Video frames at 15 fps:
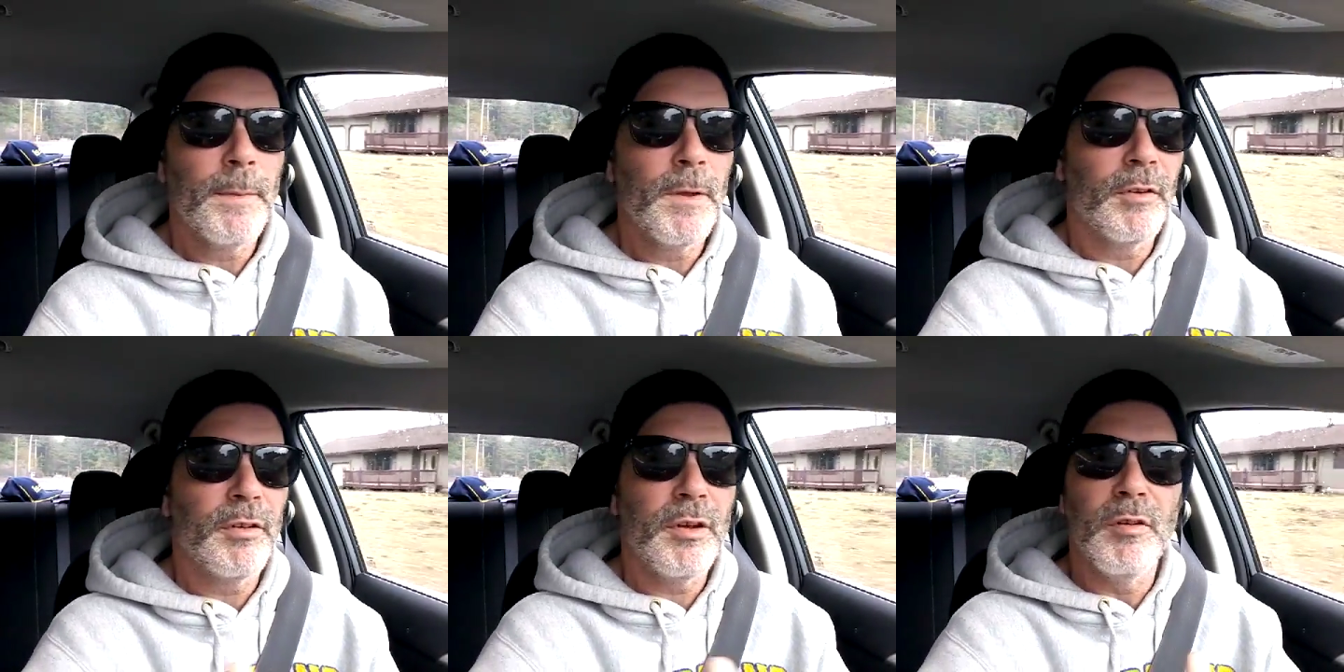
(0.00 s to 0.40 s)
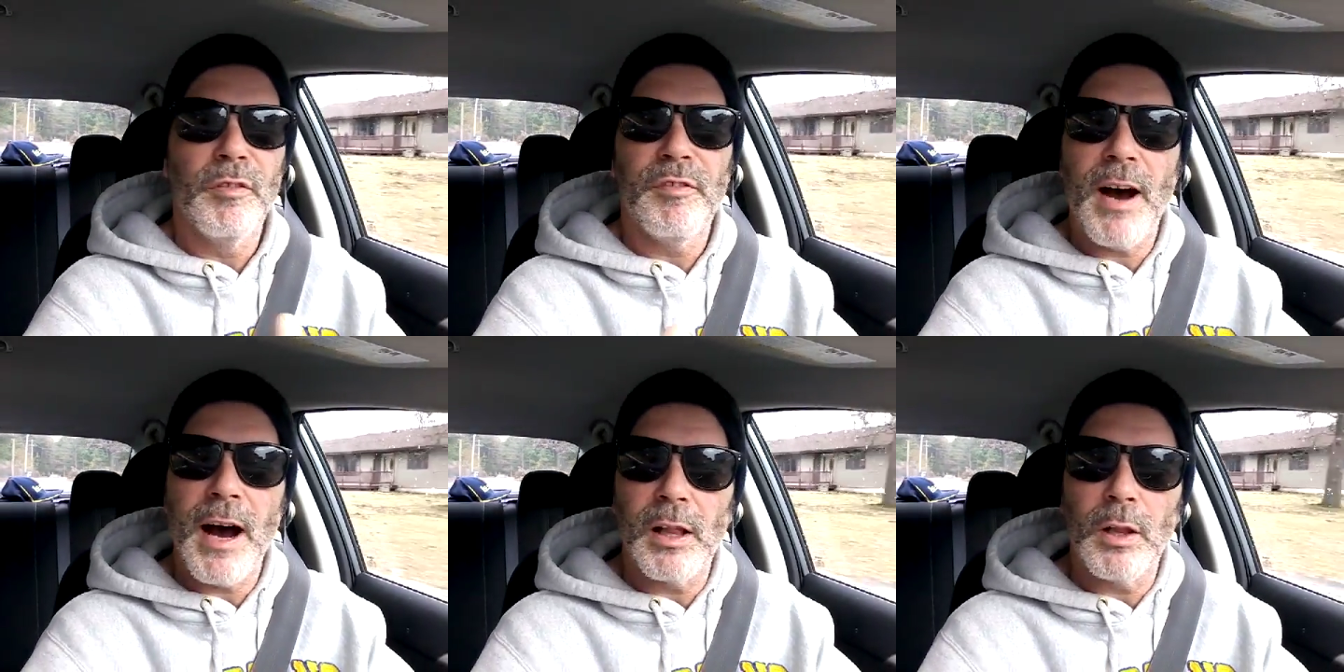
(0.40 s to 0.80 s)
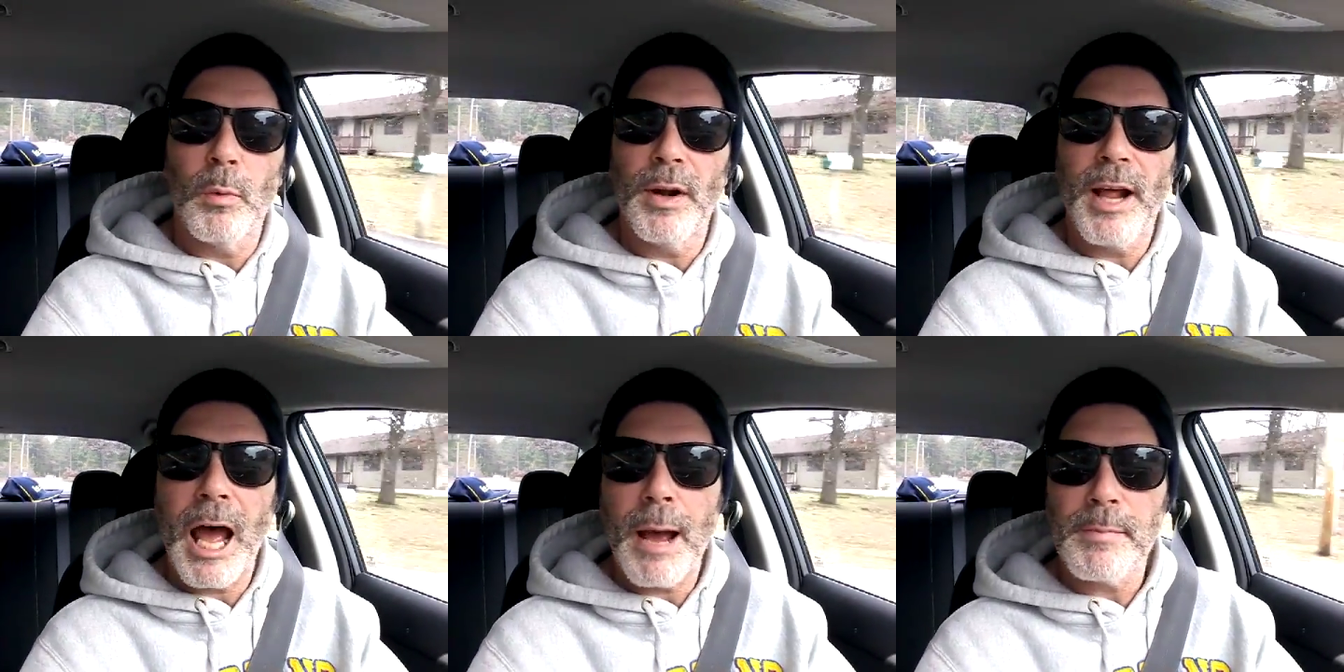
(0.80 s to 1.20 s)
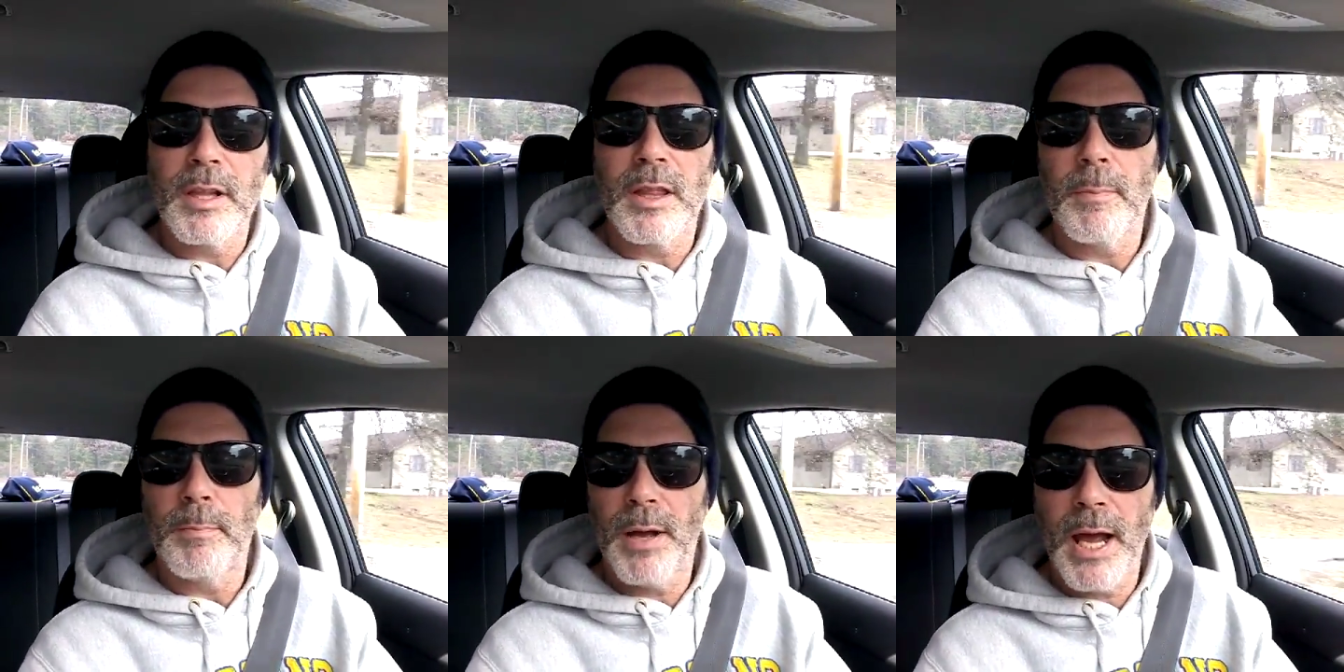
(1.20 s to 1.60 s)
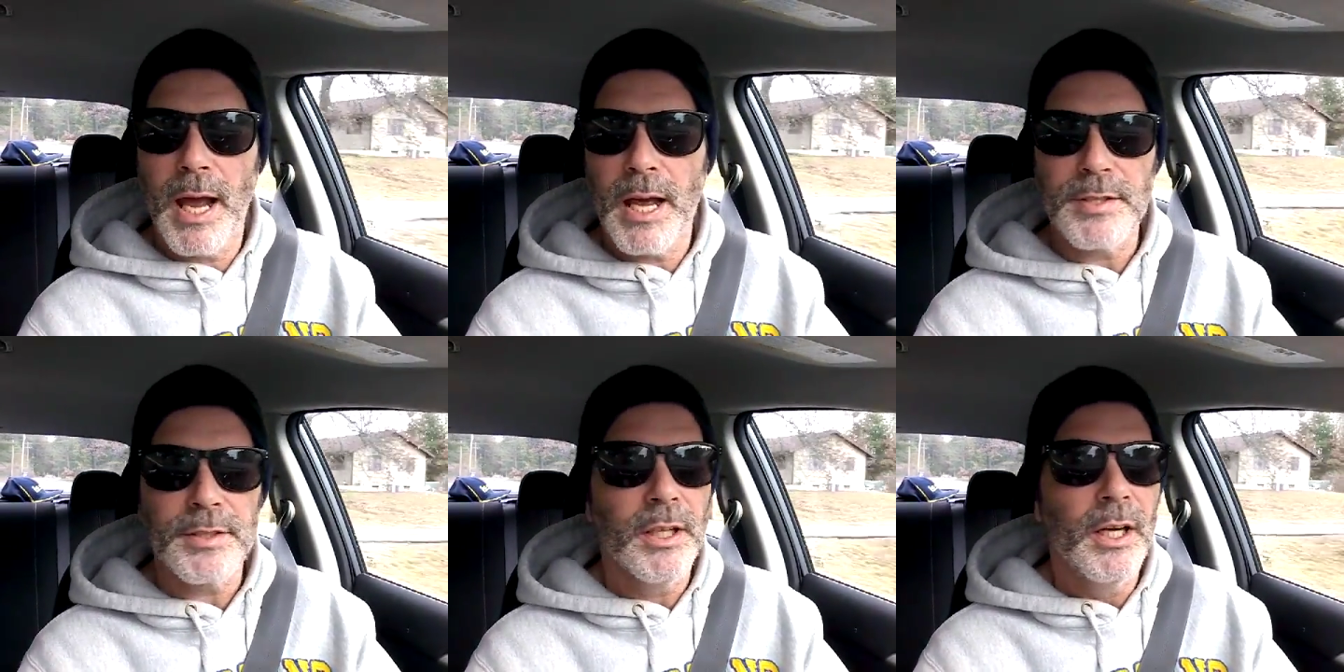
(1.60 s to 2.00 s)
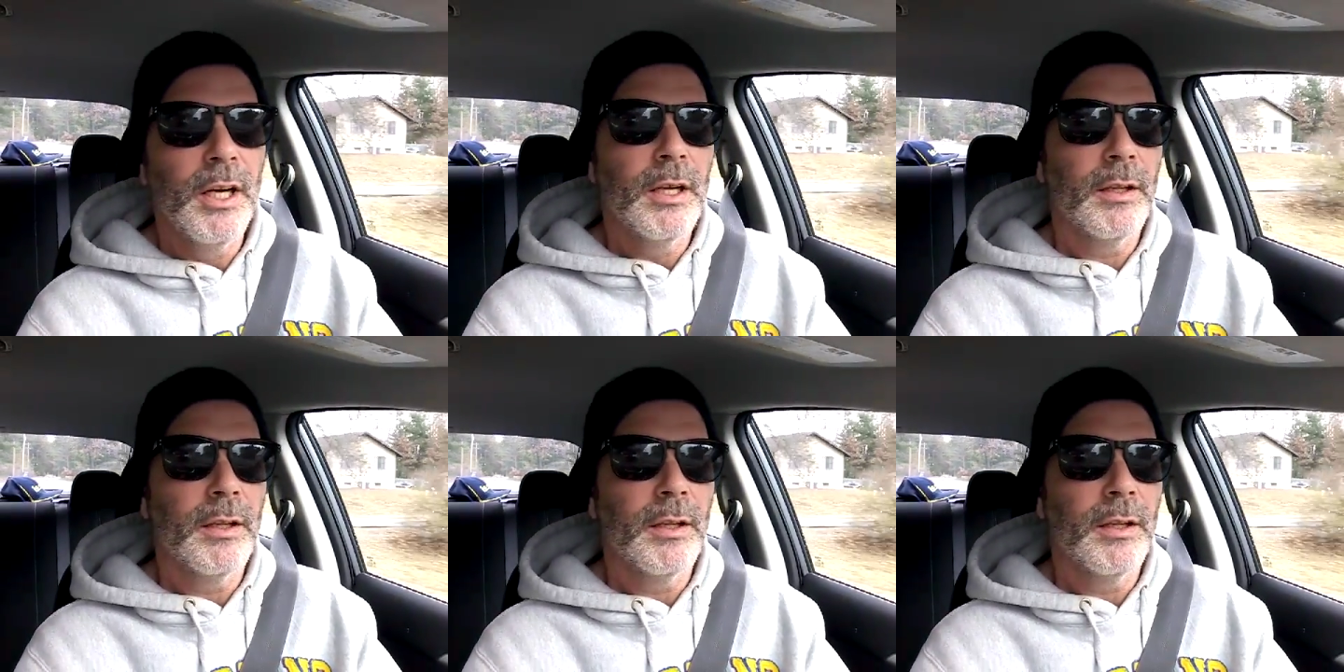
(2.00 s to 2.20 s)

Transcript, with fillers: you follow what happened in the past.